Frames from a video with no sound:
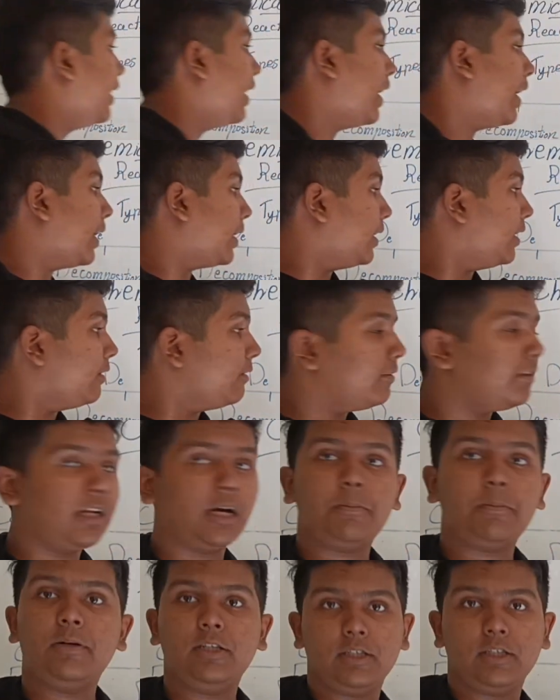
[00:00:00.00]
and
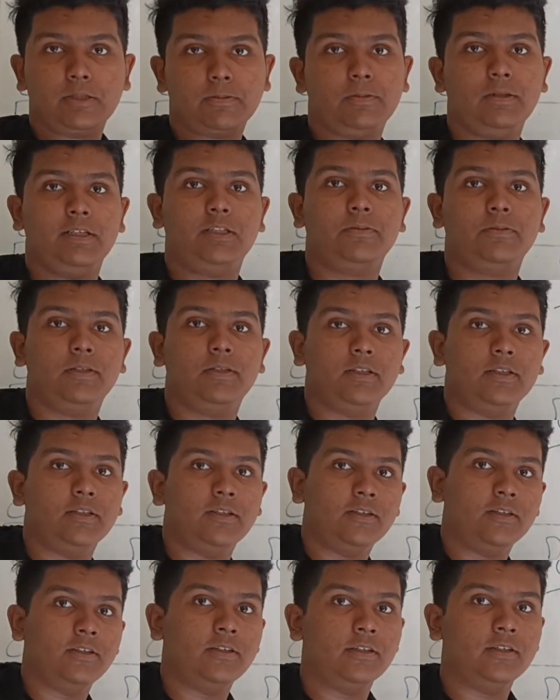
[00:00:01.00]
double displacement.
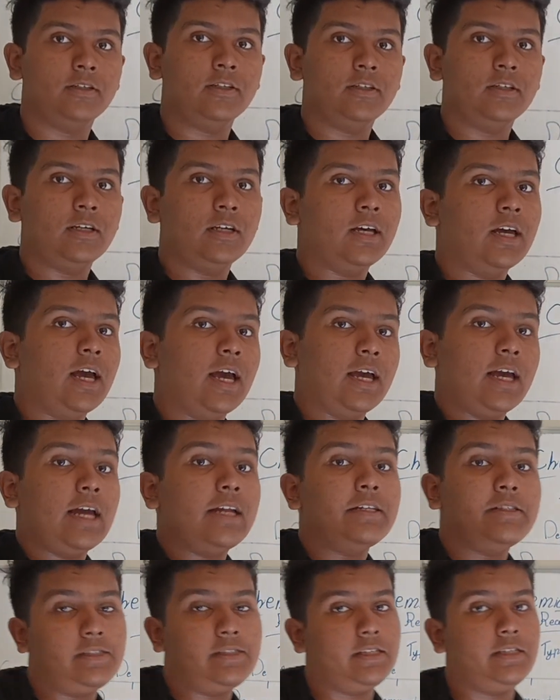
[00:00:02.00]

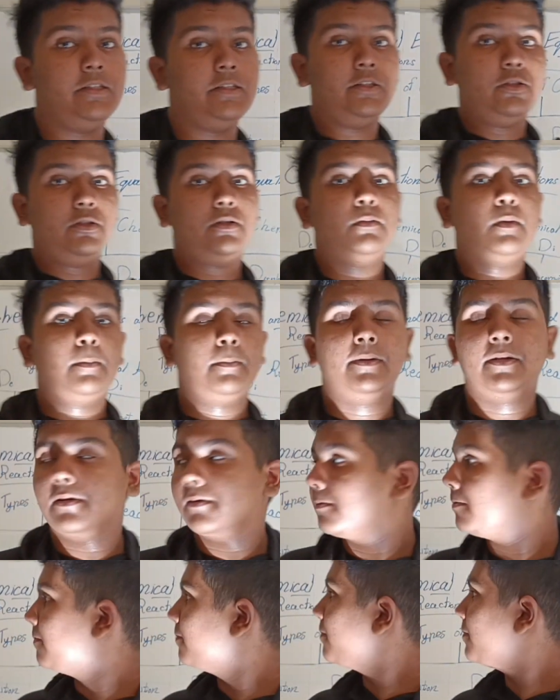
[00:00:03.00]
And it's easy to
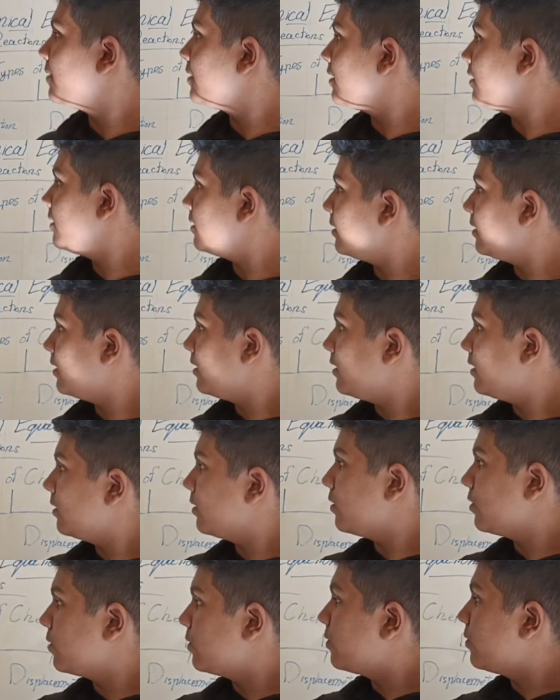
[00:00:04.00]
remember.
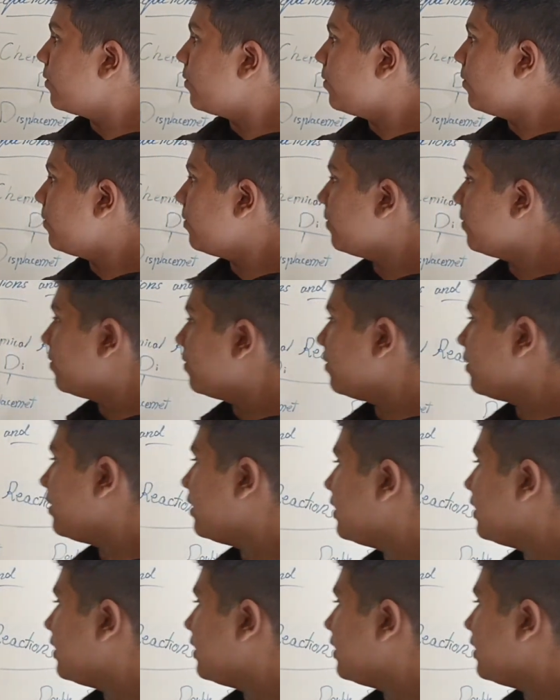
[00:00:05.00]
Co